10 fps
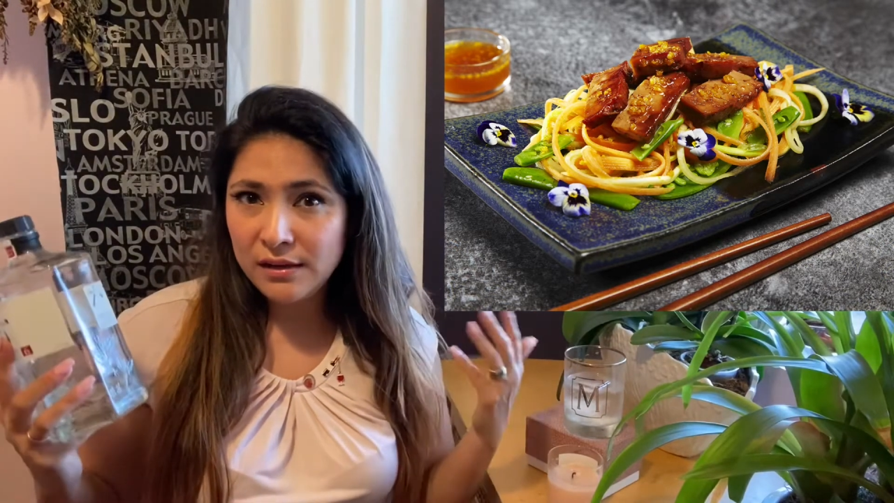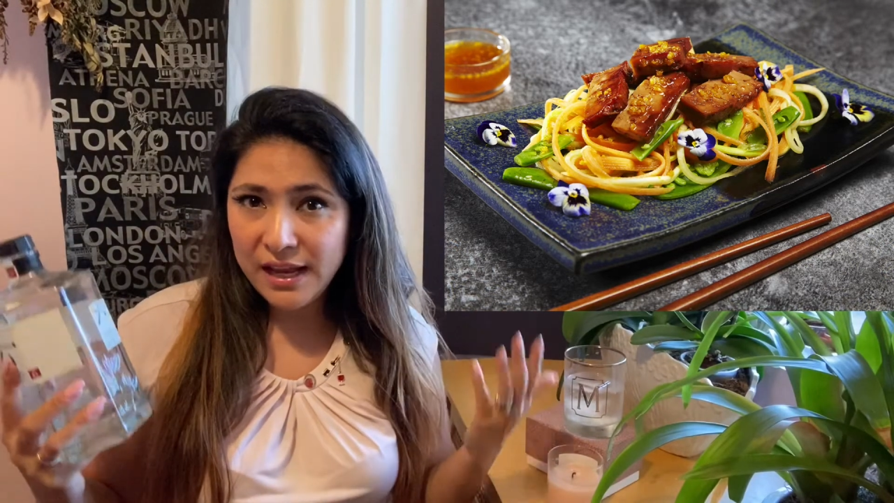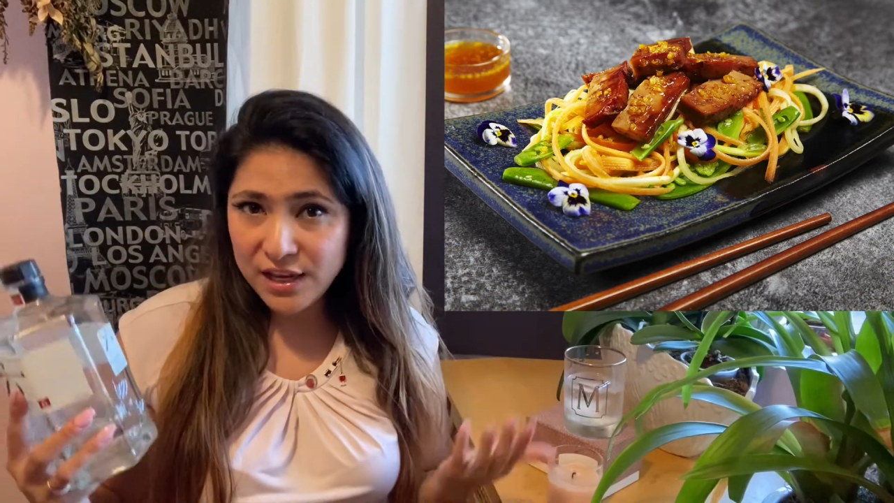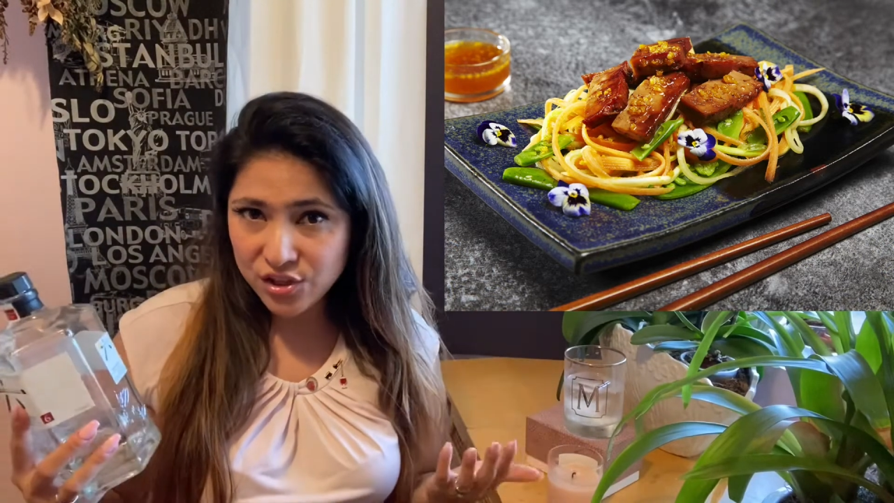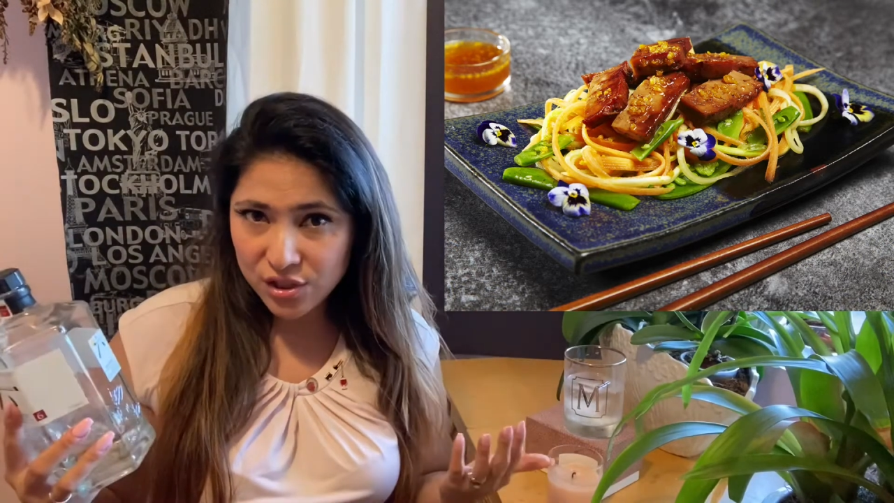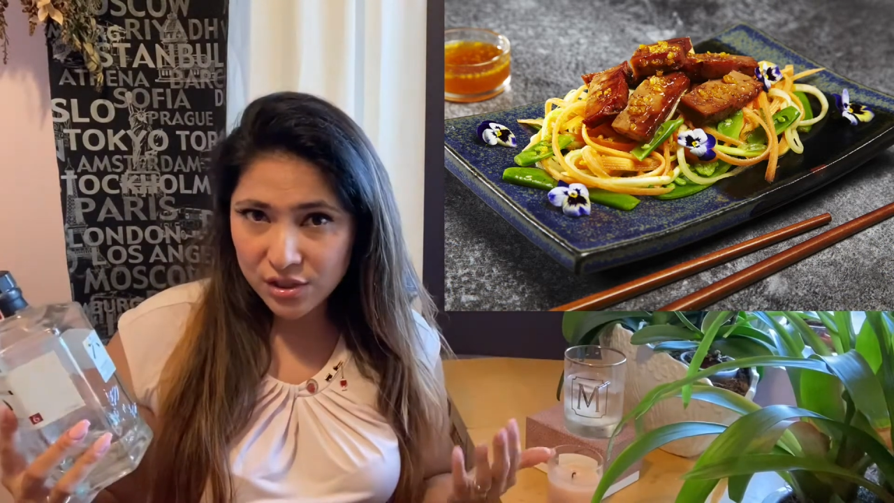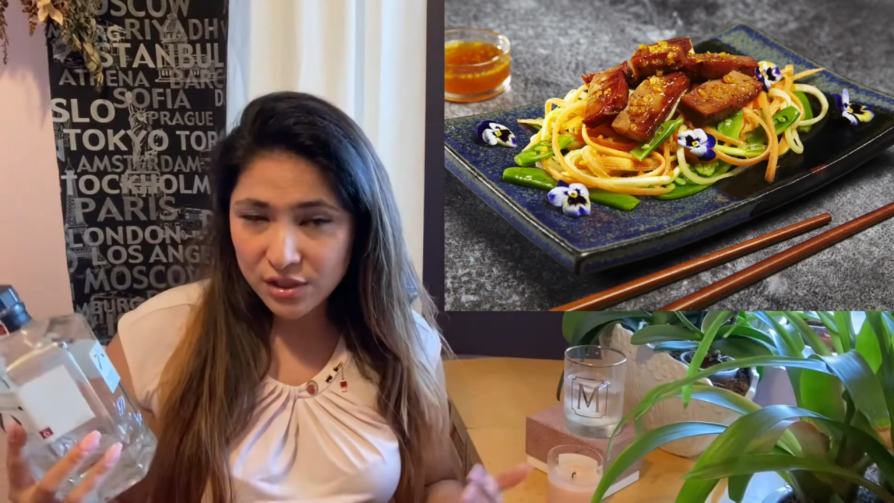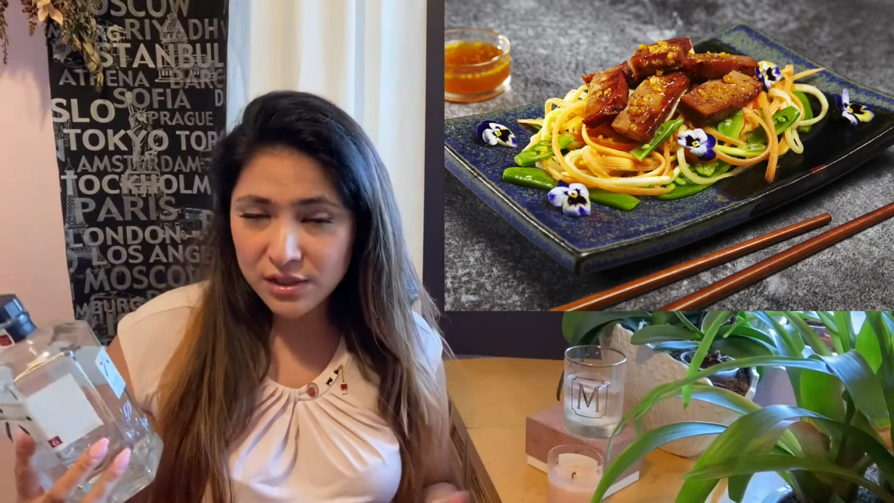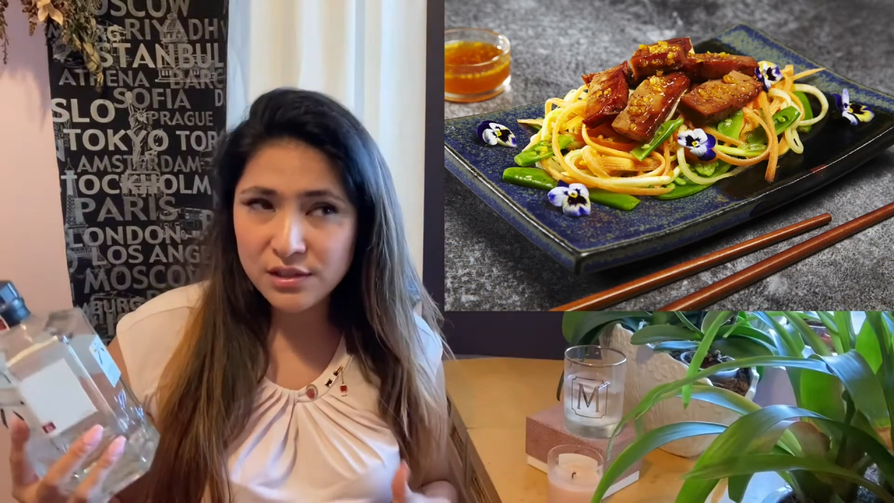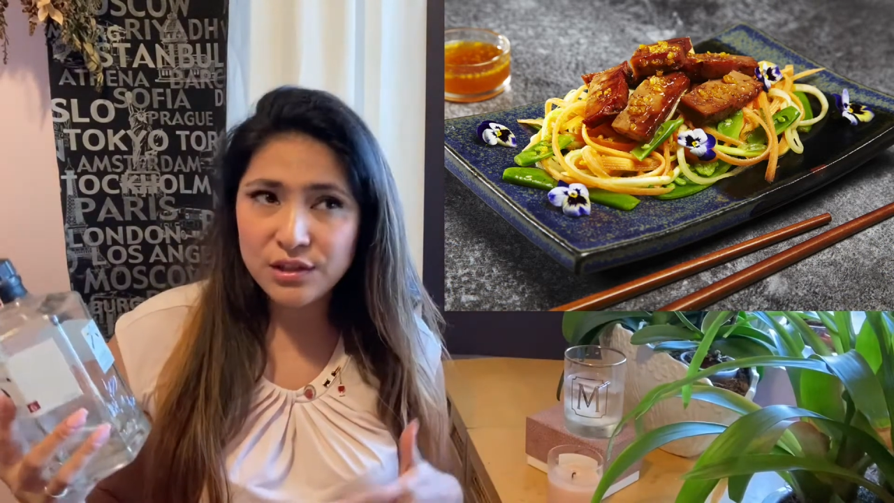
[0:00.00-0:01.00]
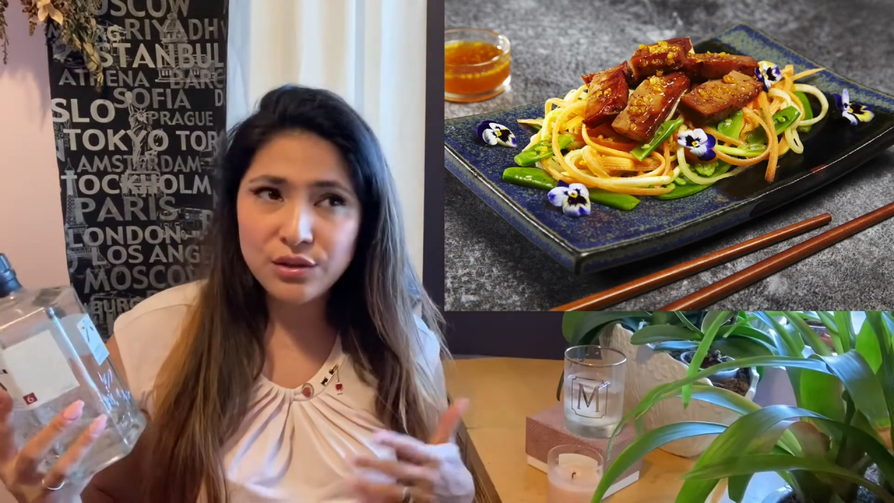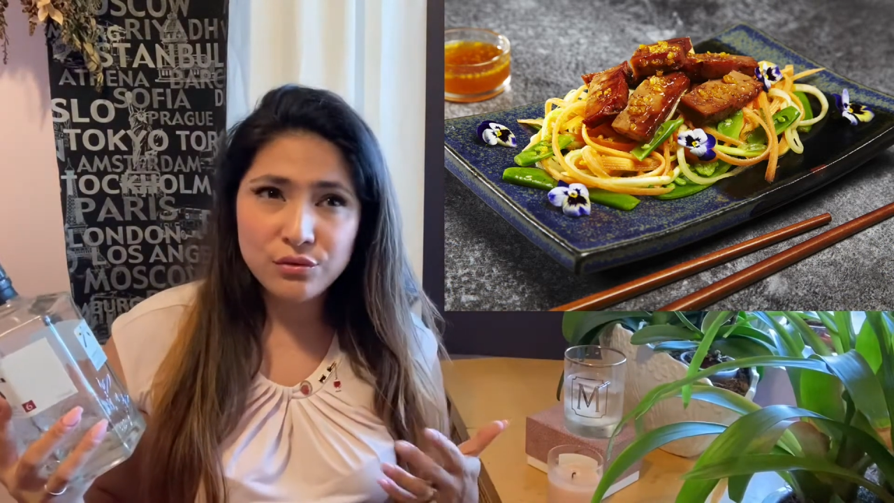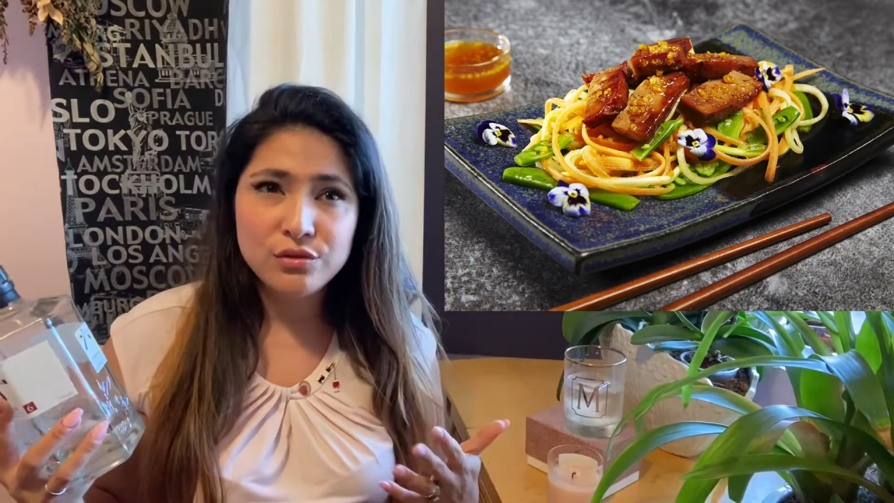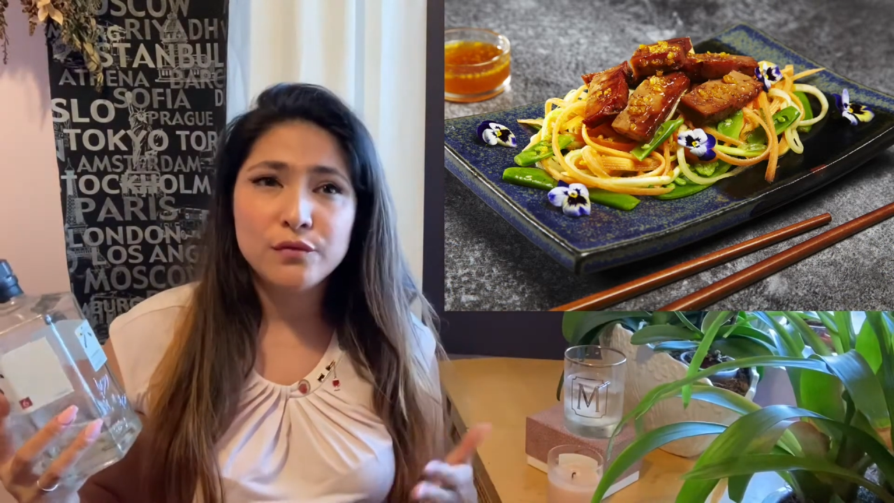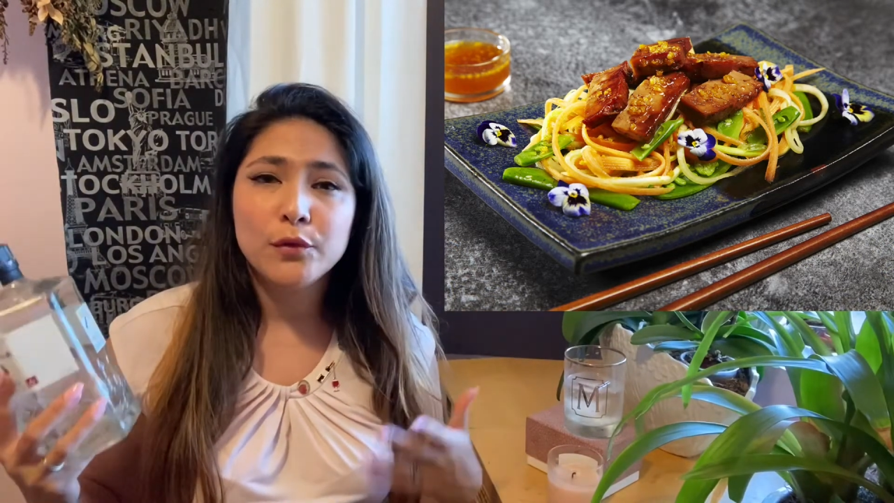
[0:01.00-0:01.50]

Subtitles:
Asia is used for